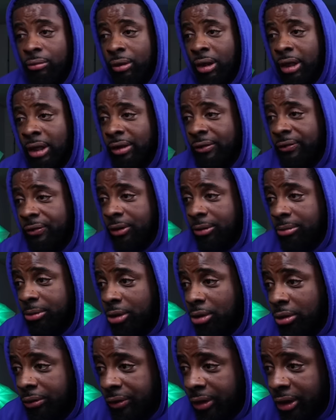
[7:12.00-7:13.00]
I ain't finna be
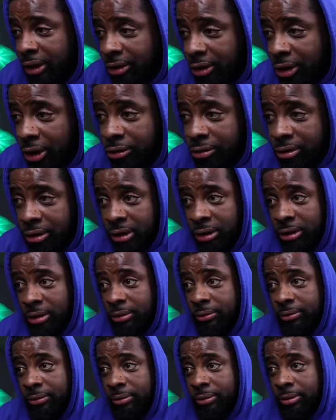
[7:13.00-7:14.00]
over here thirsting.
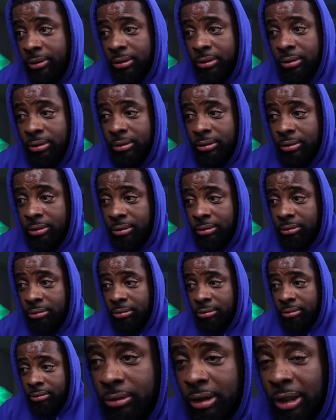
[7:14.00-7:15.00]

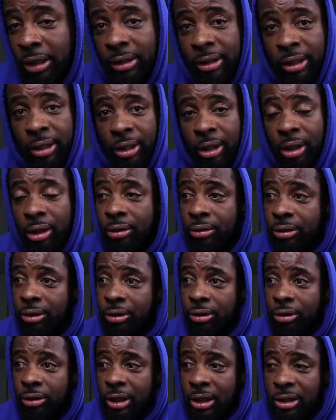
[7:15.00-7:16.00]
That thing healthy,
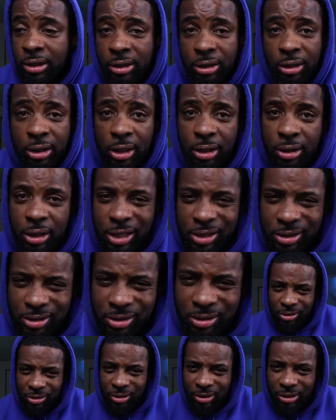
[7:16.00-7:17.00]
though. Y'all seen that?
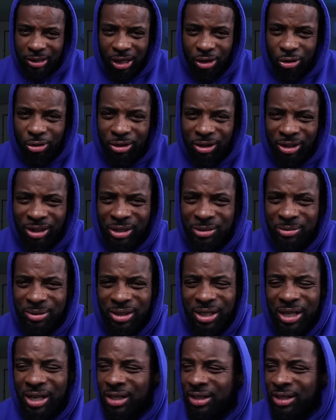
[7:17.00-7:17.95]
Y'all caught a glimpse of that?